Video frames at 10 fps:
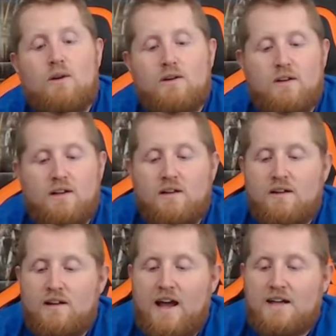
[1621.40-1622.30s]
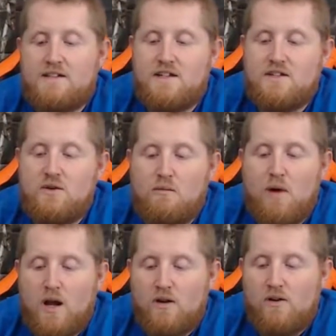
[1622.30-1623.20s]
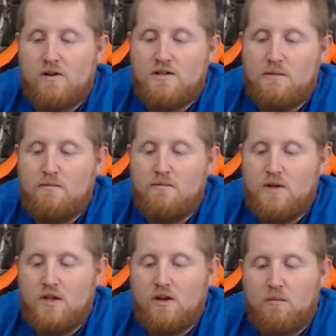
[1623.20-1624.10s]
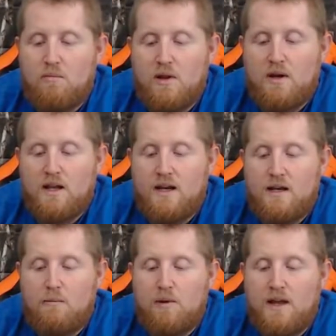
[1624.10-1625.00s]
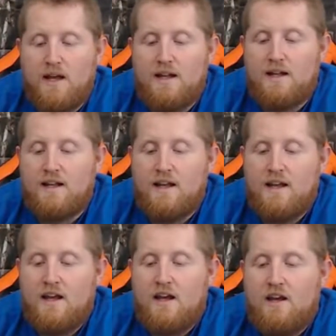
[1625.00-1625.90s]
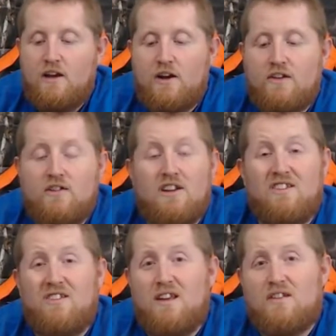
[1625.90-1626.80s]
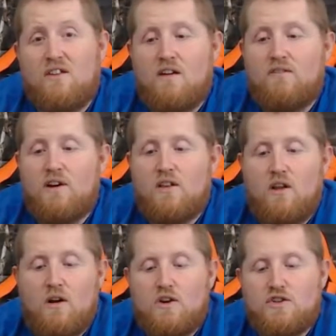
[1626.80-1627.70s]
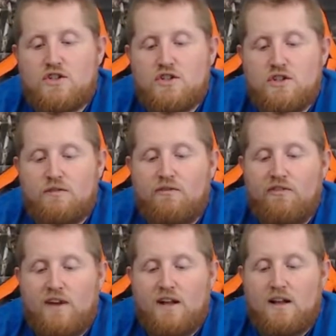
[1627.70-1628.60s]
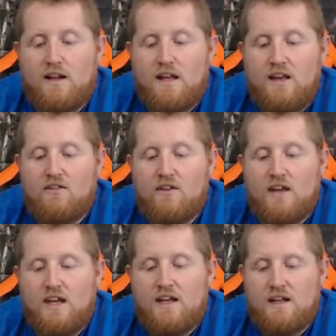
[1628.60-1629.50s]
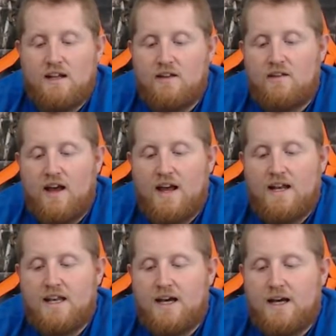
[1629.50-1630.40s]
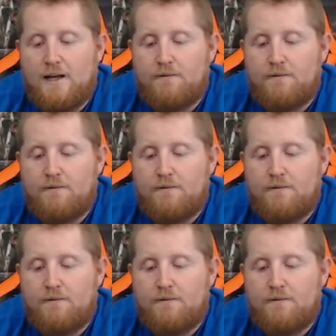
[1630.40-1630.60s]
and access to a monitor or something, and you can plug it in and play. And you know, as you can see, it's not very large. It should fit easily inside a